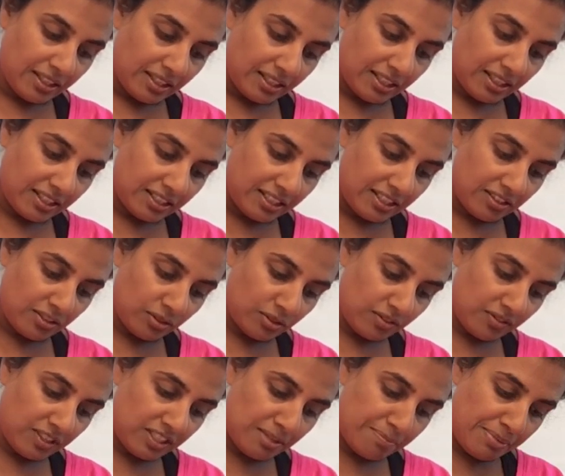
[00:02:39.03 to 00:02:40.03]
and it's sort of
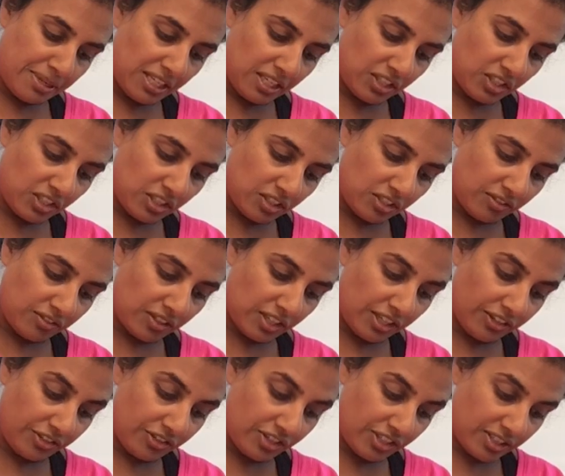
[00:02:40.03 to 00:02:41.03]
the depiction of the
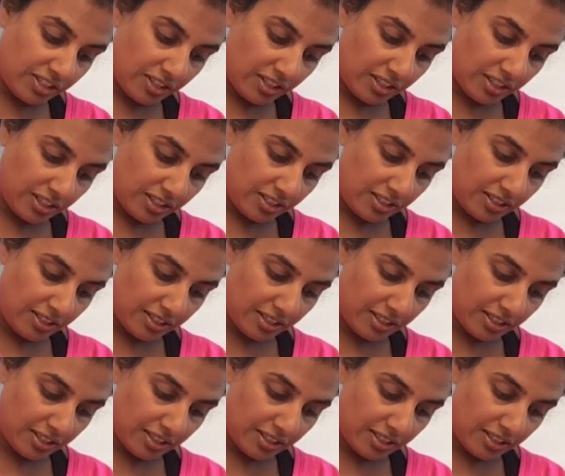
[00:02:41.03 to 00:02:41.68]
countryside.